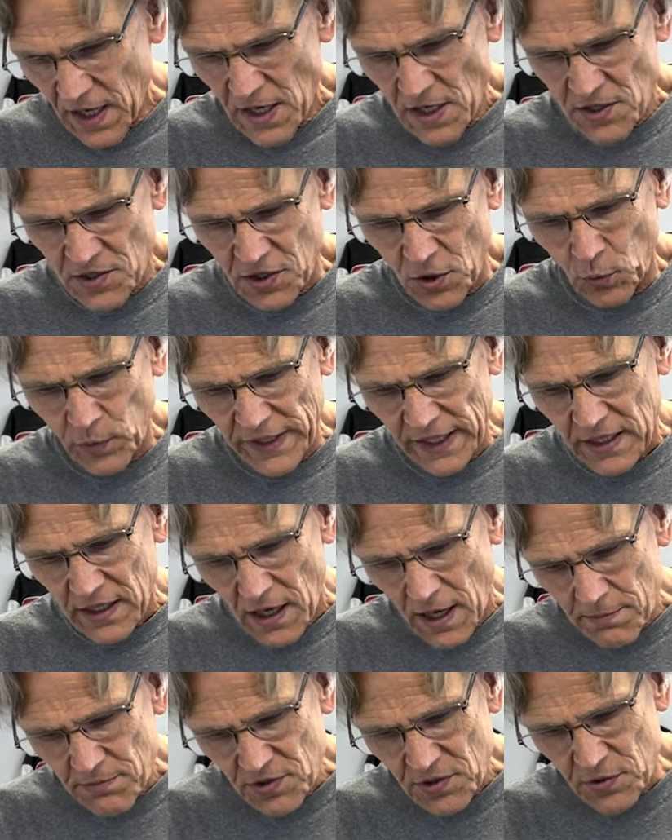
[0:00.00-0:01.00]
So when it
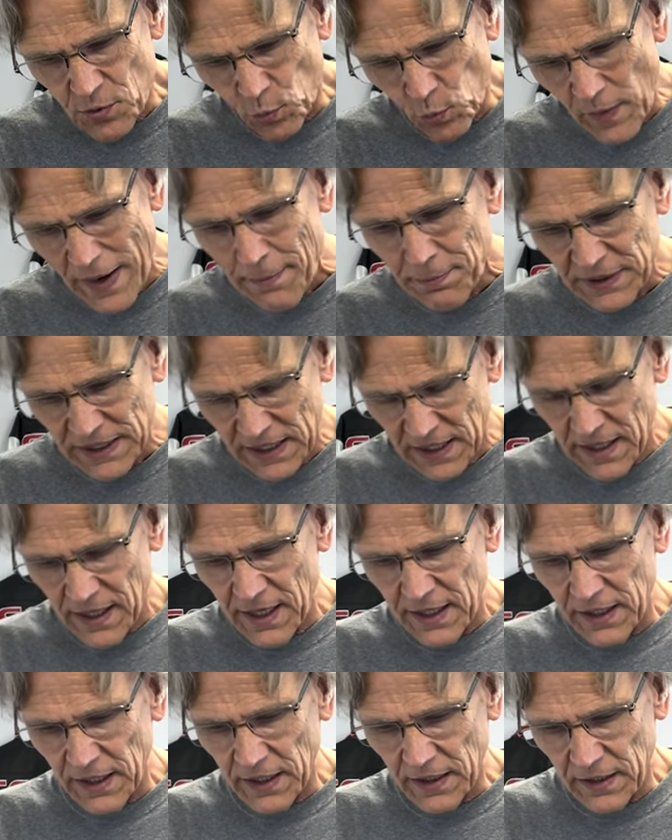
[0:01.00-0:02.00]
comes to
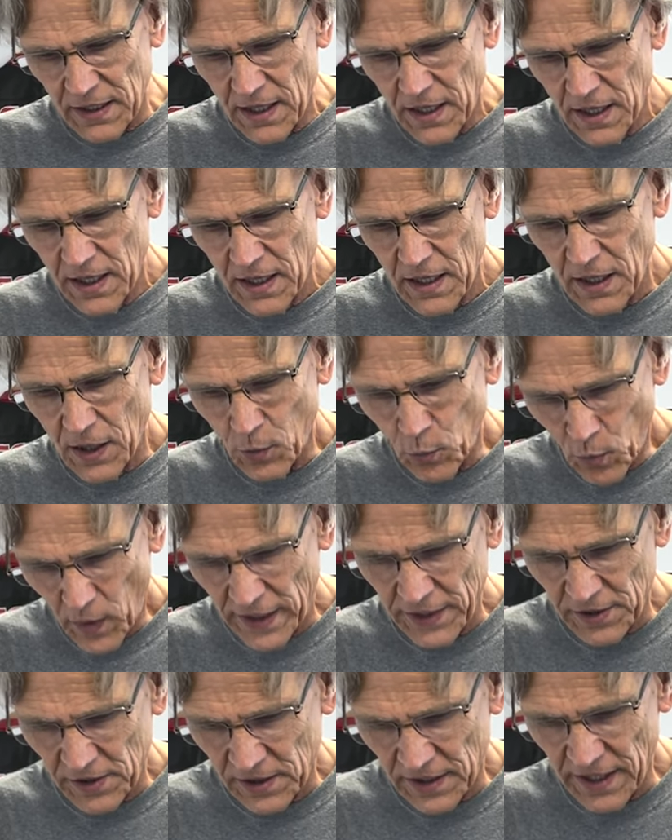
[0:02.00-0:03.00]
replicating a
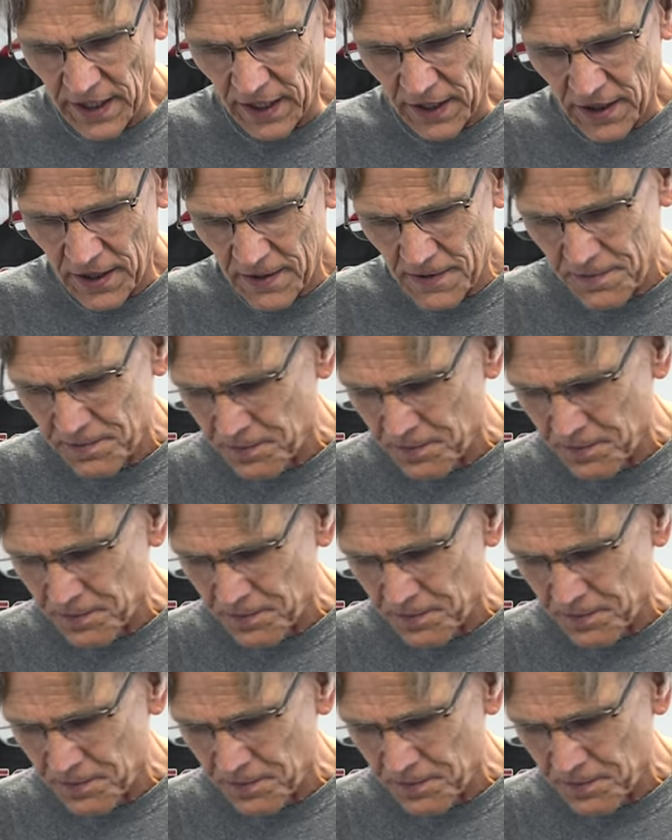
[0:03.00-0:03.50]
wire length,